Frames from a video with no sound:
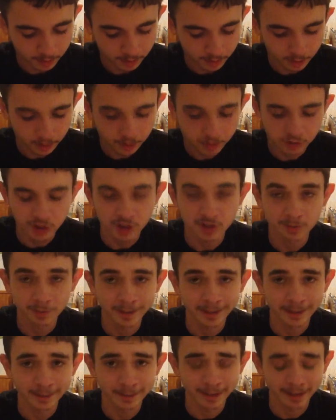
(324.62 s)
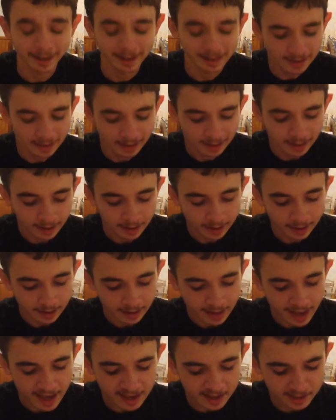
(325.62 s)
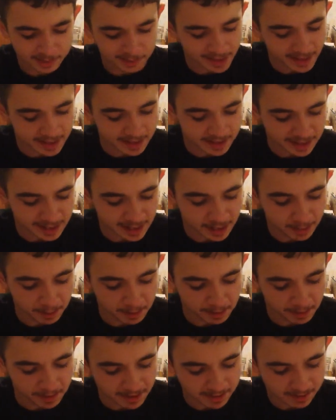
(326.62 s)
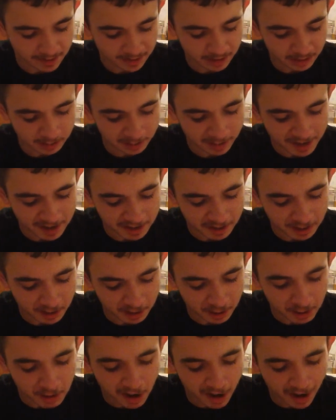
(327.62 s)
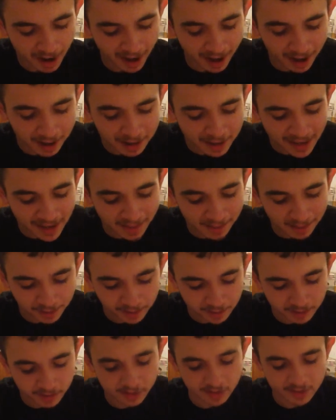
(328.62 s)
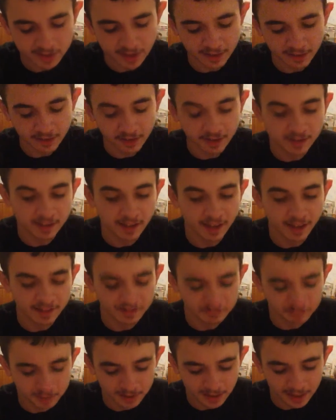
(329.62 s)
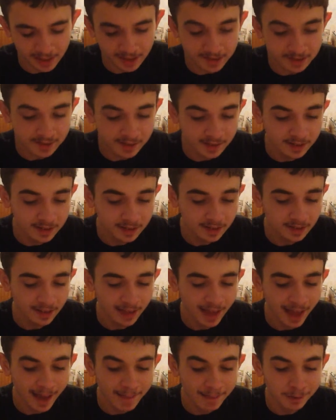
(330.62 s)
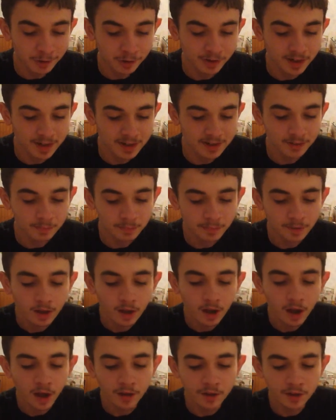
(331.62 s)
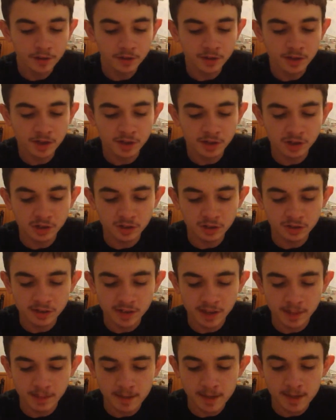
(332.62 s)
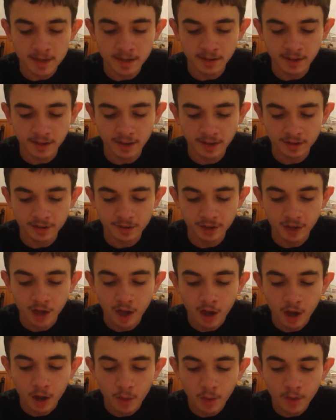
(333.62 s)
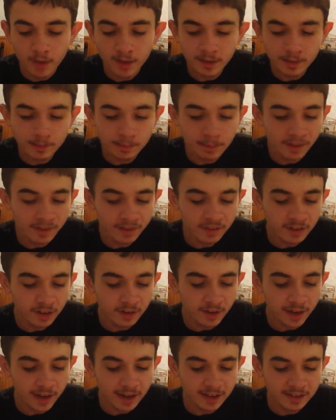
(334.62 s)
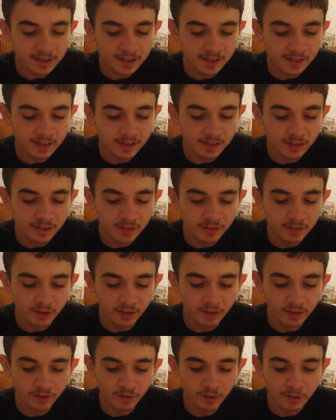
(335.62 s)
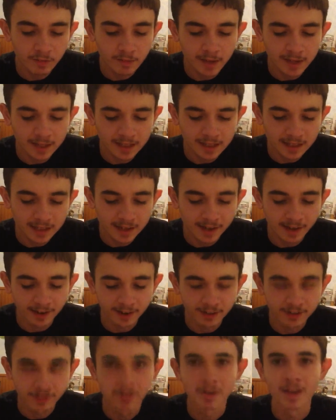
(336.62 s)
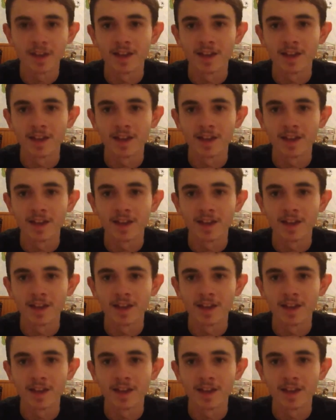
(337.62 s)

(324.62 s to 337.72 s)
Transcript: who she's played by, explains to the ponies and Spike how the Appaloosan settlers have planted apple trees on their traditional stampeding grounds where their buffalo ancestors have run for many years.